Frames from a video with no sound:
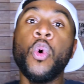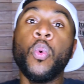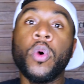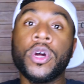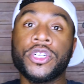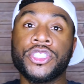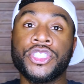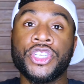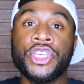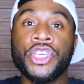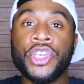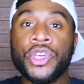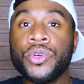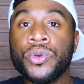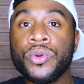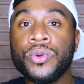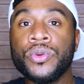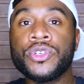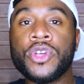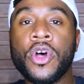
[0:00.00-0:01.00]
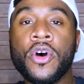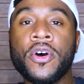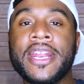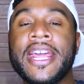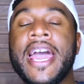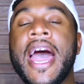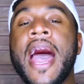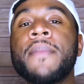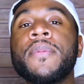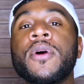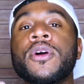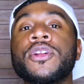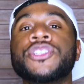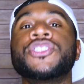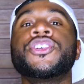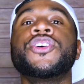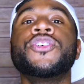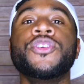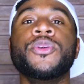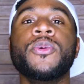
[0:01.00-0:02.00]
what to use on it. I'm gonna
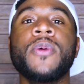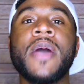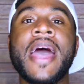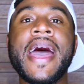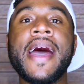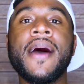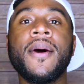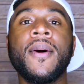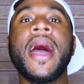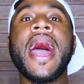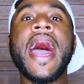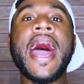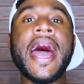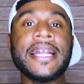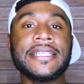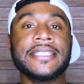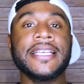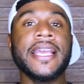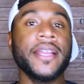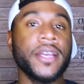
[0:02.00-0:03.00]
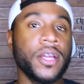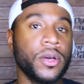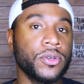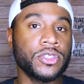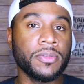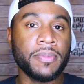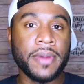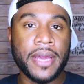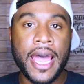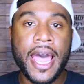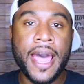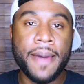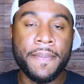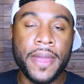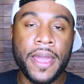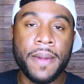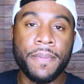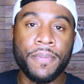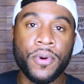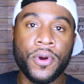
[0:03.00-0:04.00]
show you how I take notes on my
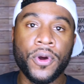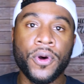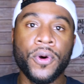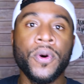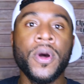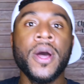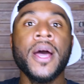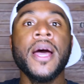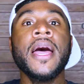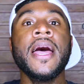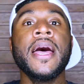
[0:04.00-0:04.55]
iPad Pro